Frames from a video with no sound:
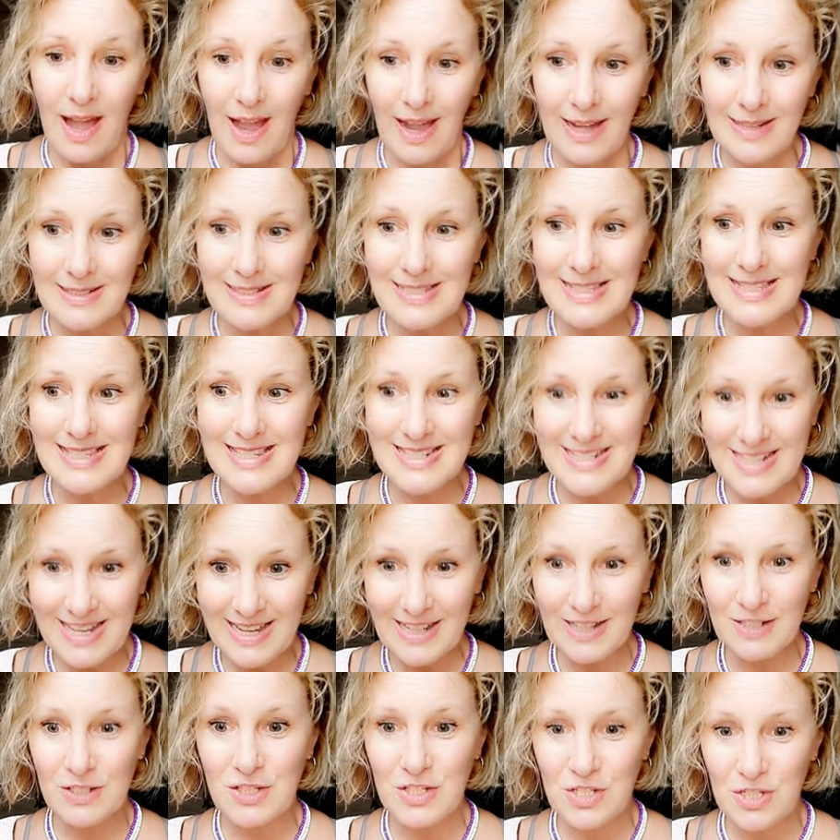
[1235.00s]
And
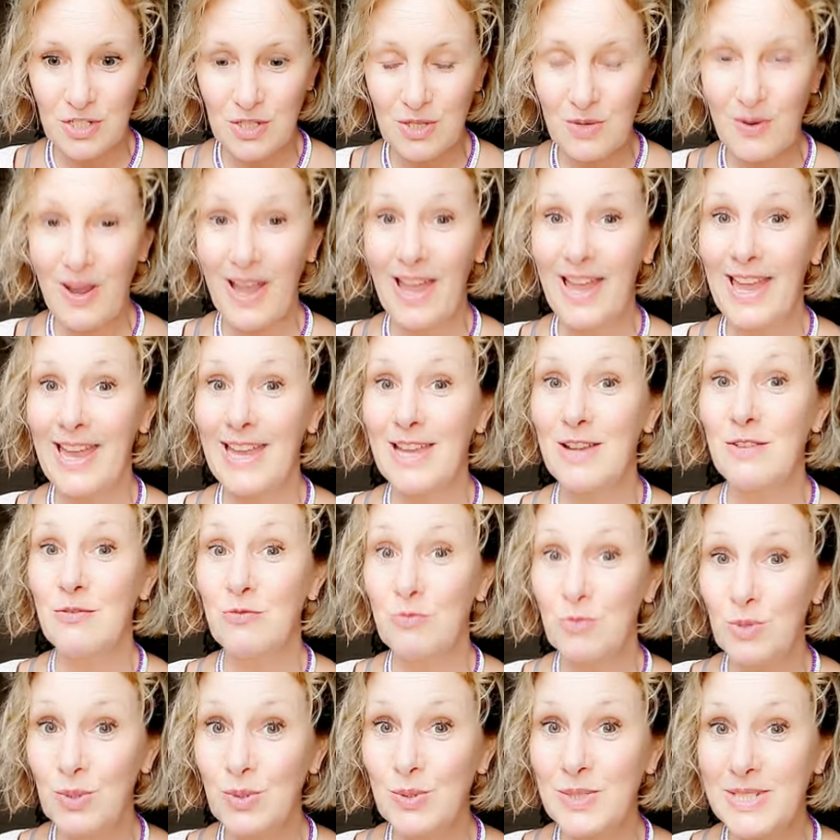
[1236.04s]
stick to a
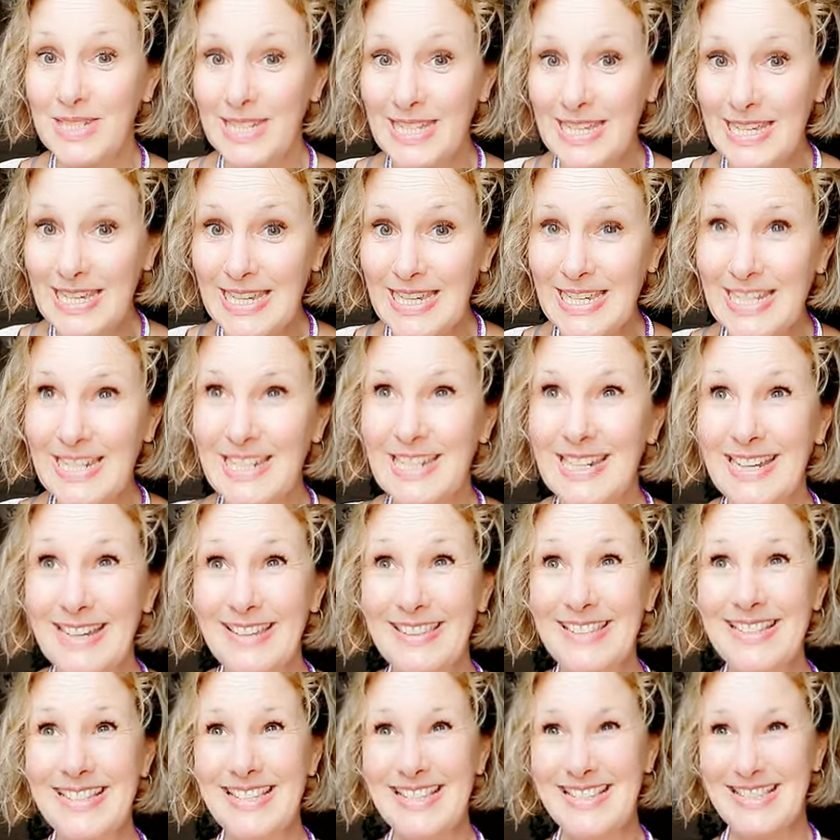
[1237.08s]
routine. Now,
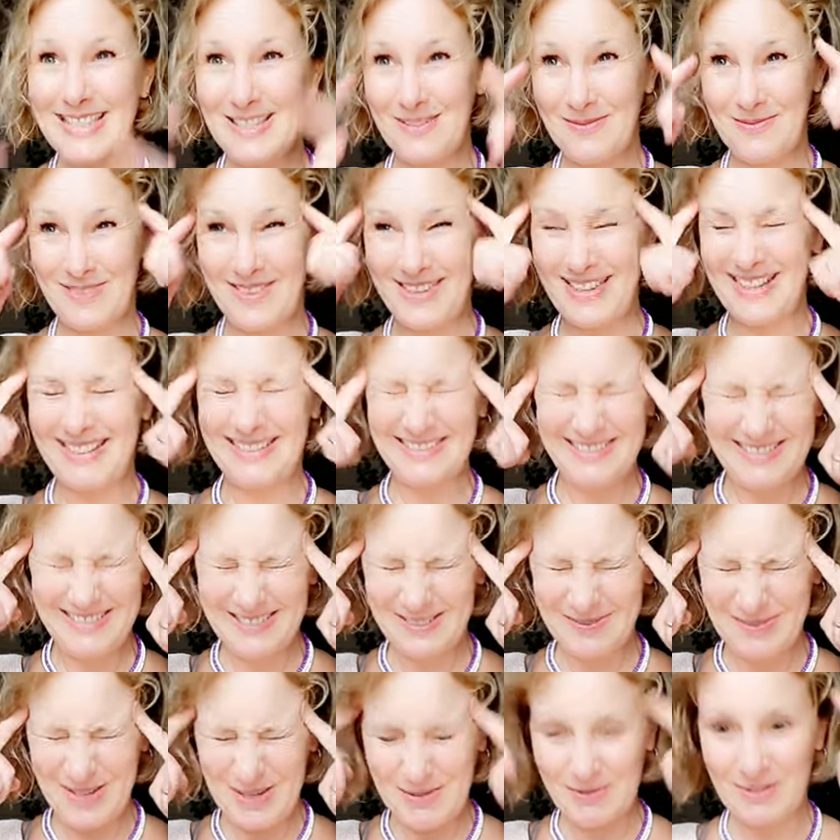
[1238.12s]
this is something,
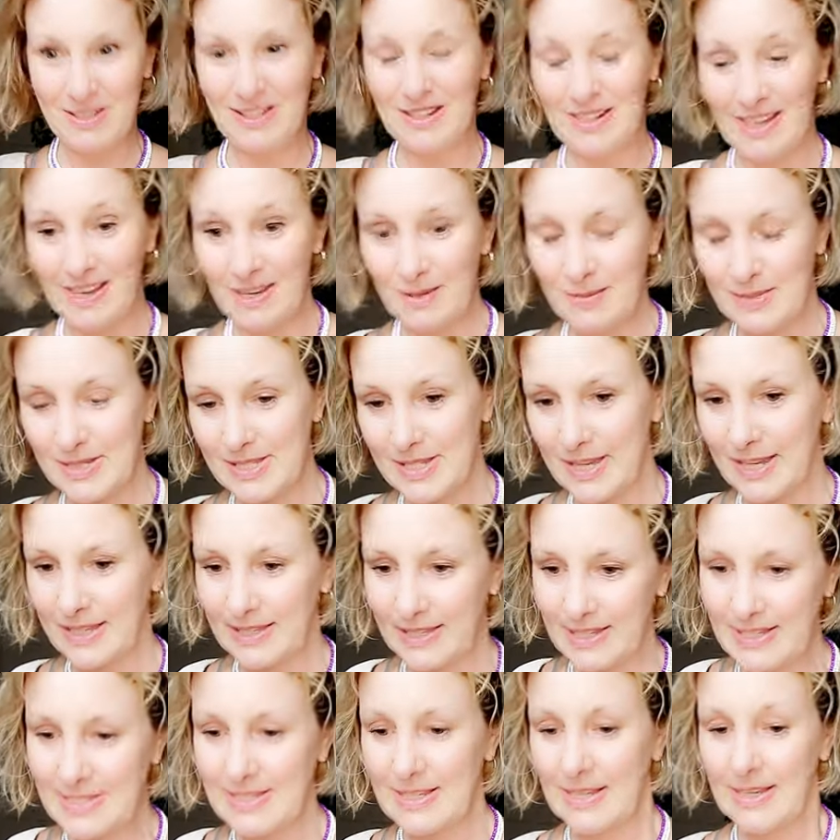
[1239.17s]
people are going to hate me saying
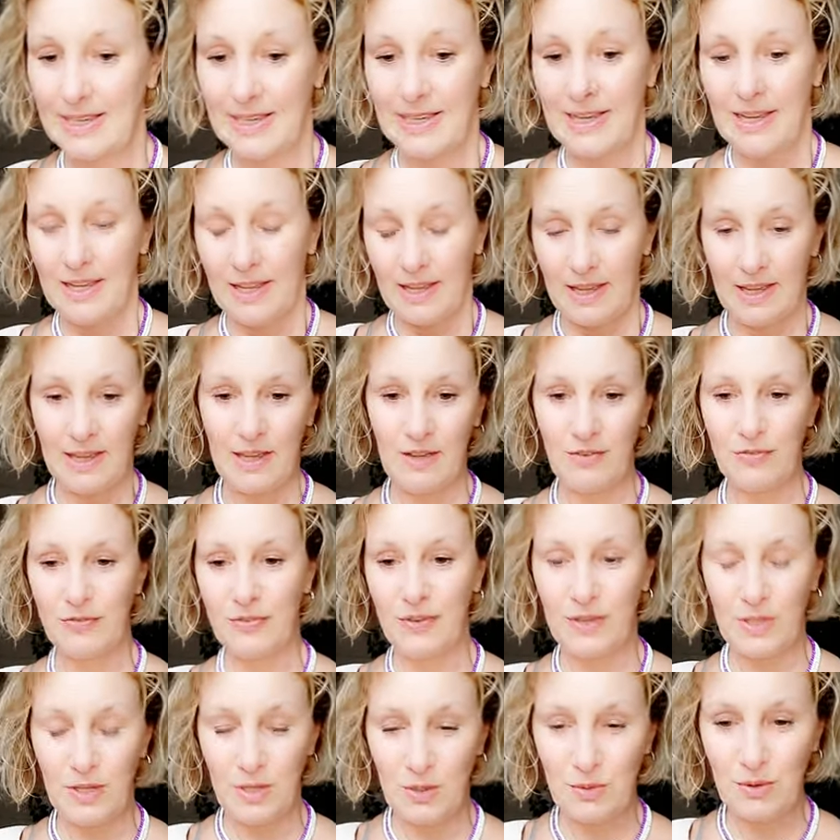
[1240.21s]
this. If
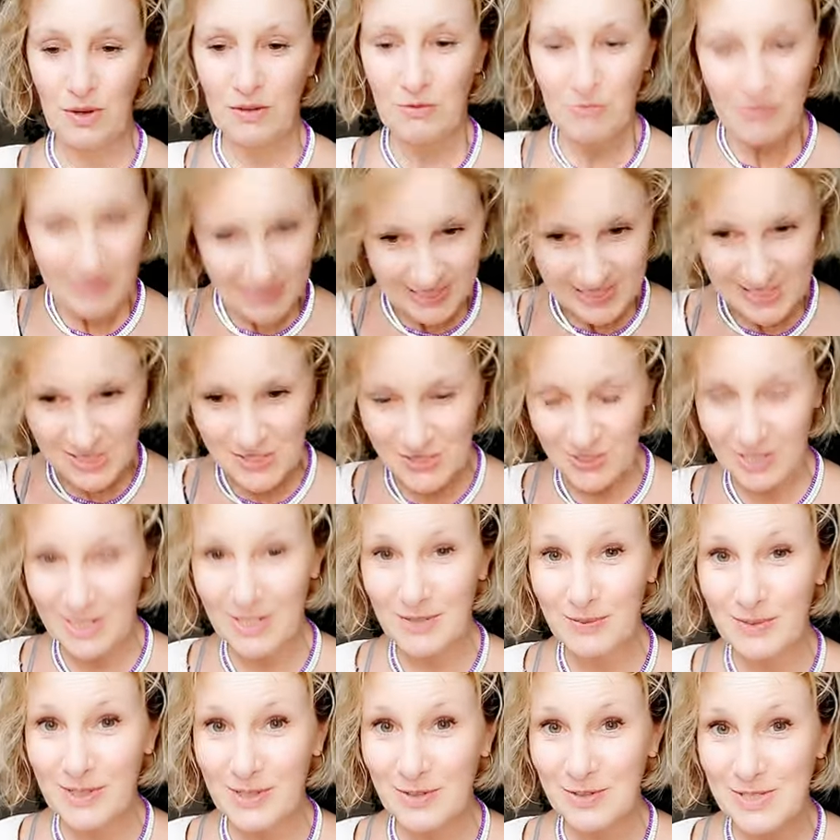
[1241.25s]
you are really
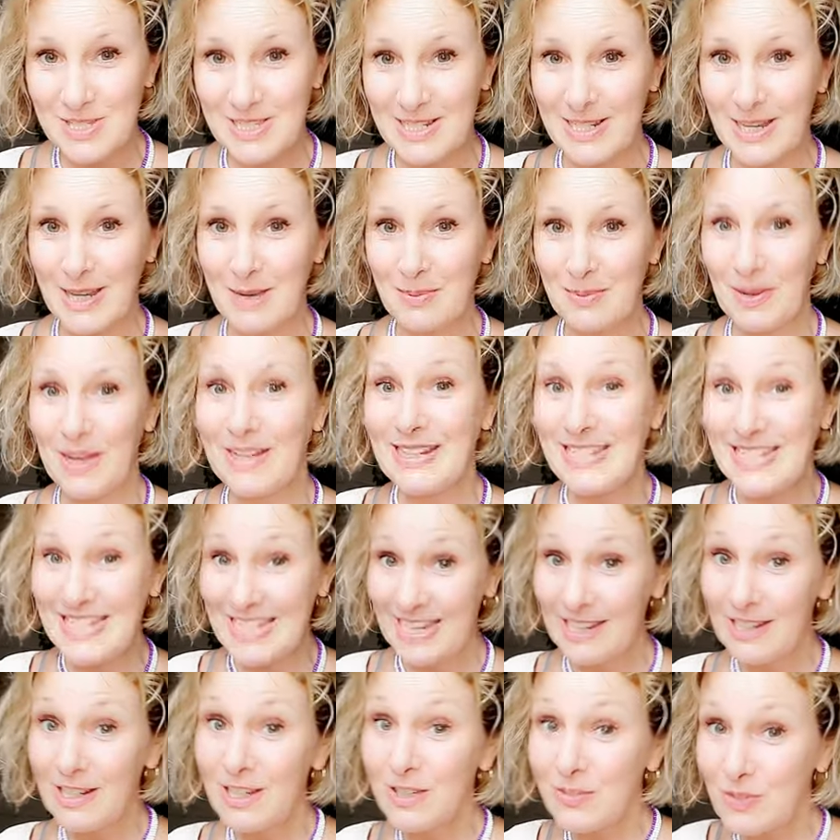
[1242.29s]
struggling with your sleep,
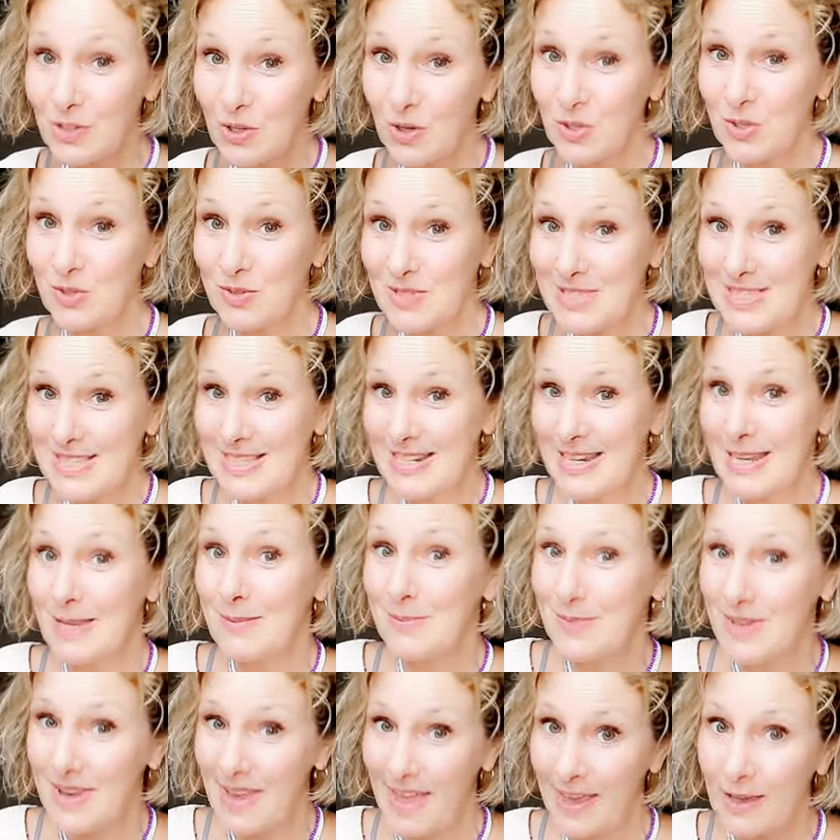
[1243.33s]
until you've got your
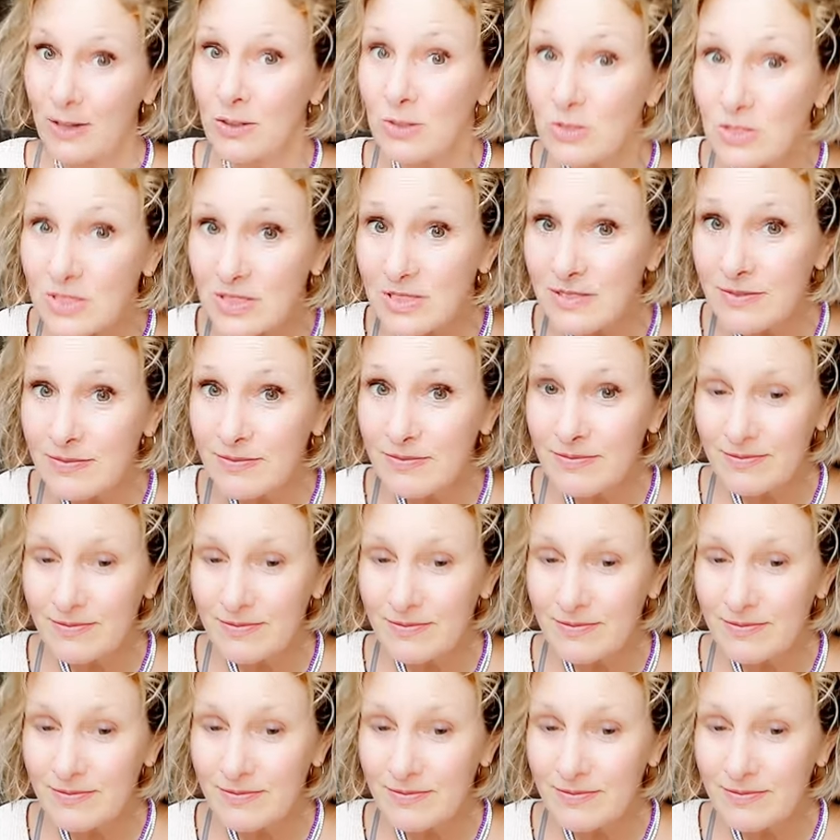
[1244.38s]
sleep nailed,